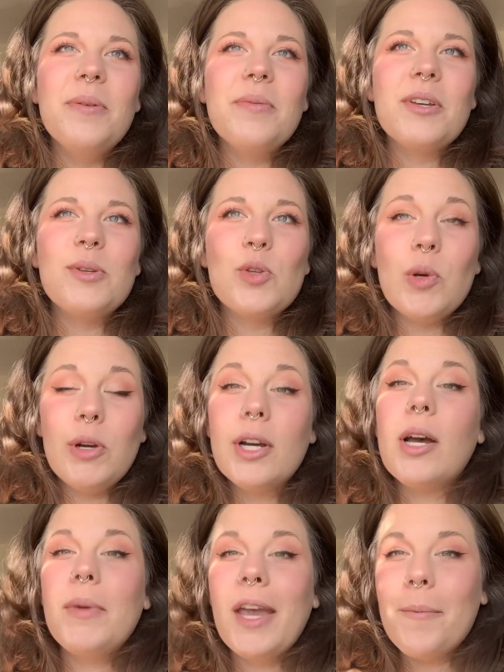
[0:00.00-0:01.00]
Because we were
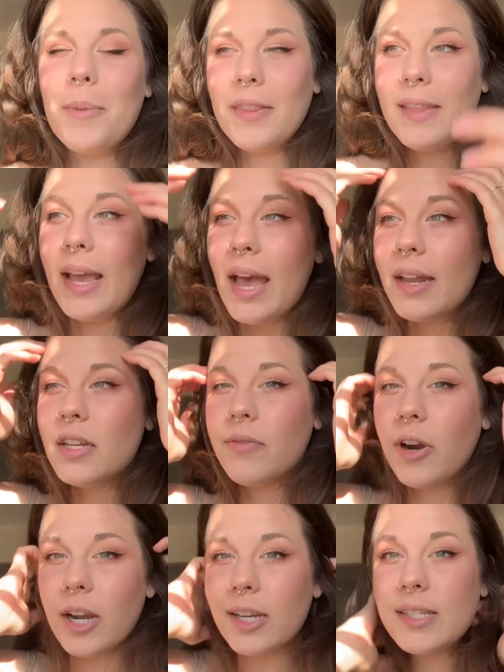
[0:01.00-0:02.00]
coming up on the end of
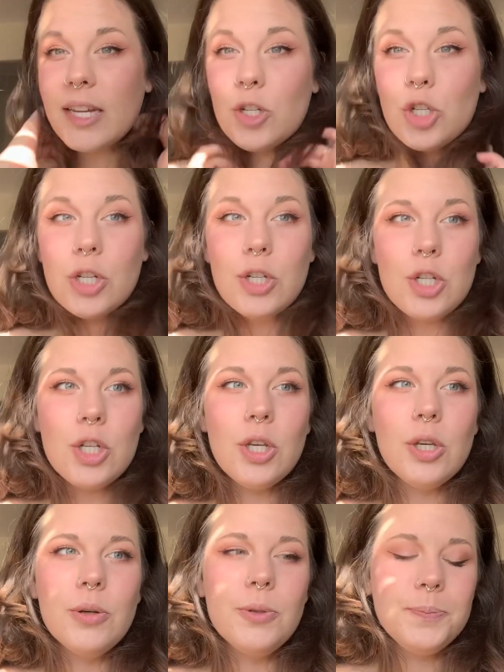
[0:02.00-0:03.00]
our extension
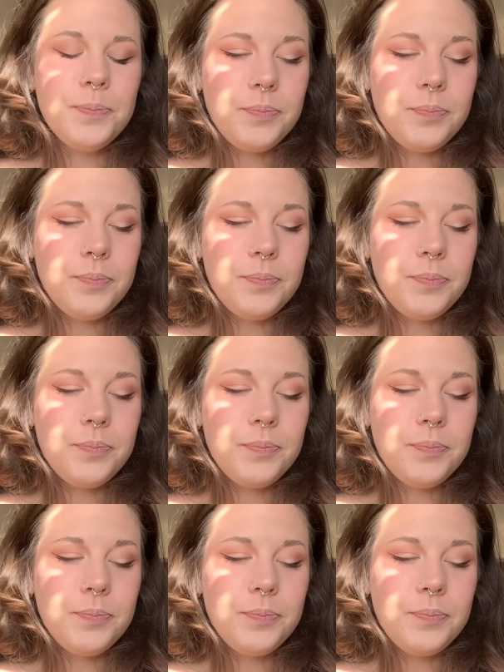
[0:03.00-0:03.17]
too.